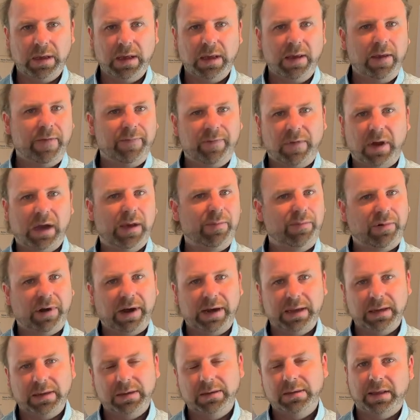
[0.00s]

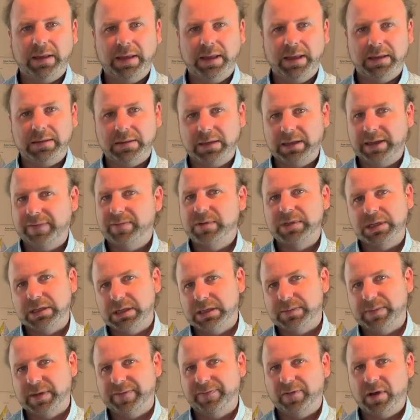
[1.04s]
vibrate at the level she
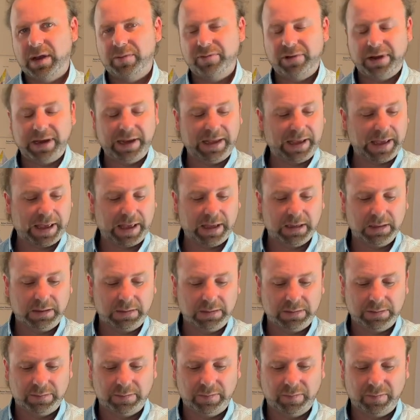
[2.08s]
needs to be vibrating at,
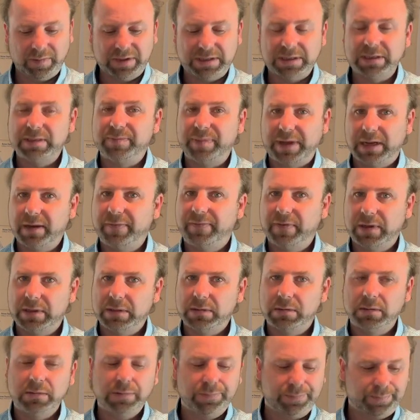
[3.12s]
which is beneficial.